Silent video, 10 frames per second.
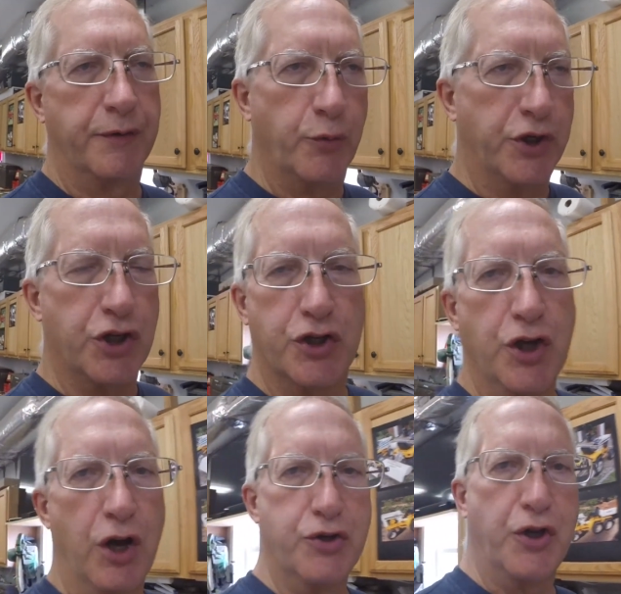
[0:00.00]
which is
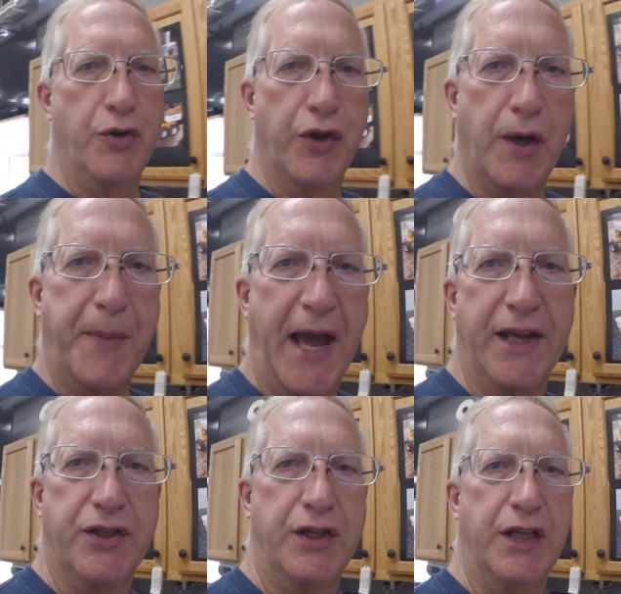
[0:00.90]
also the
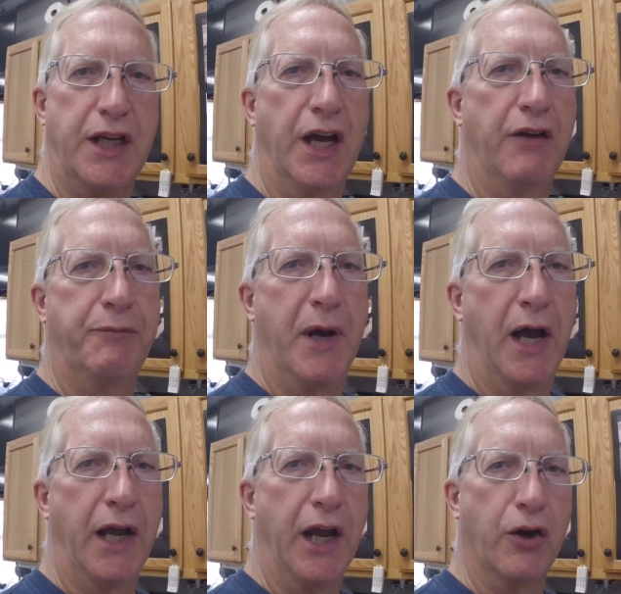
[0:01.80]
capacity of
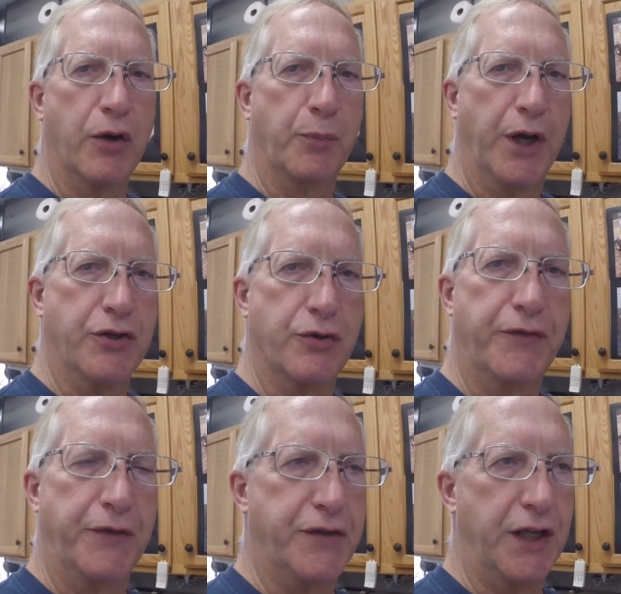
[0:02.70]
my air compressor,
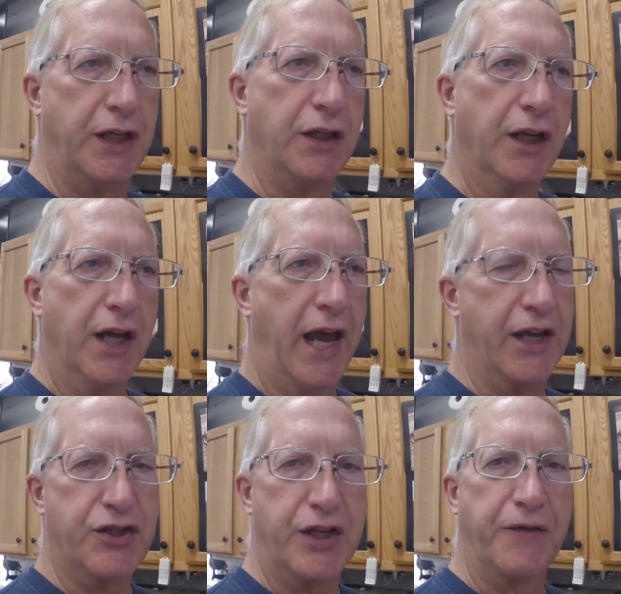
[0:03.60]
15
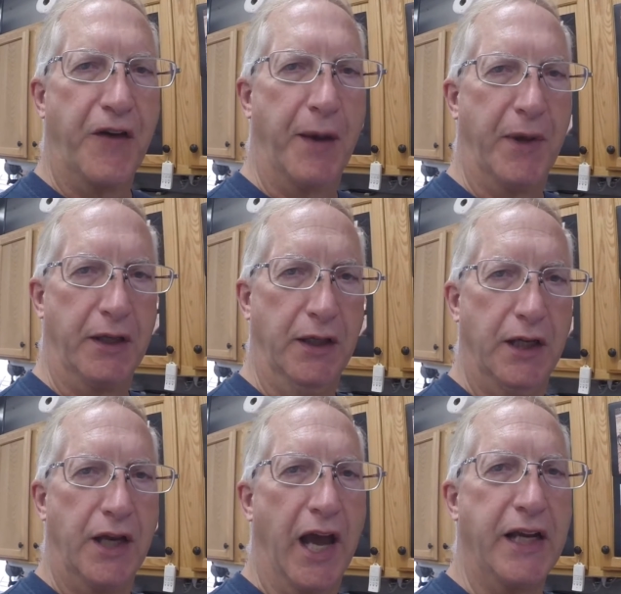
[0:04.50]
SCFM at
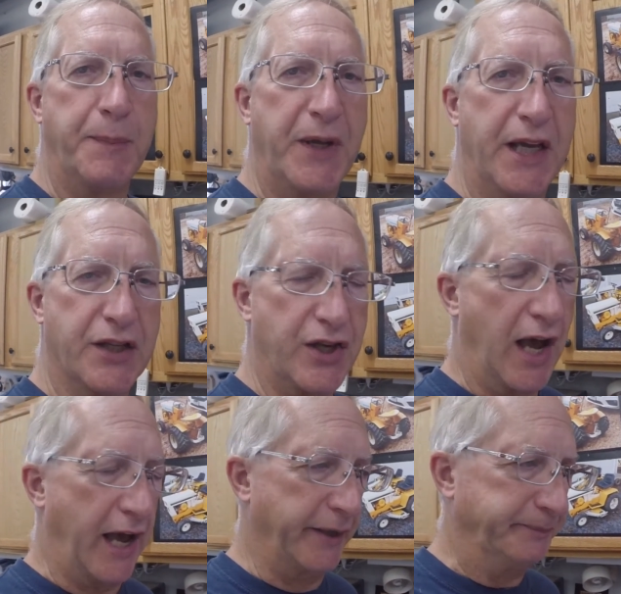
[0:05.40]
90
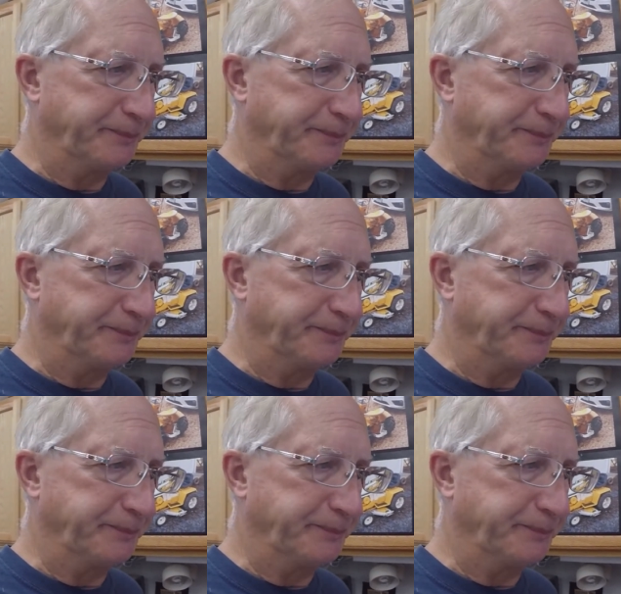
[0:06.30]
PSI.